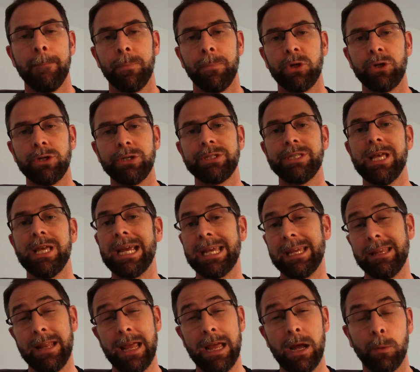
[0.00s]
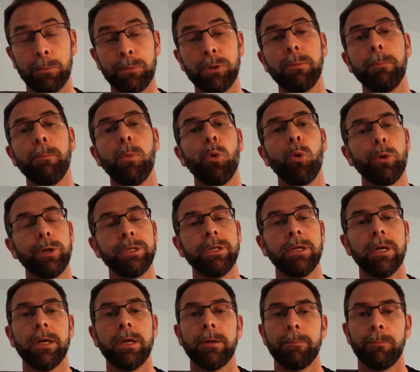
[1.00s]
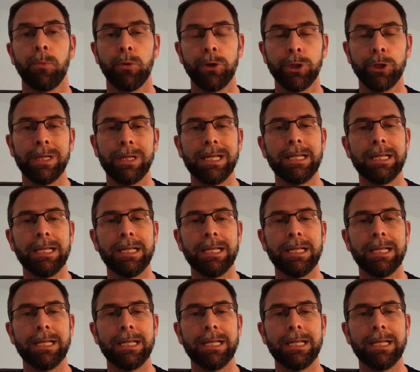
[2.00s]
because that can help you point you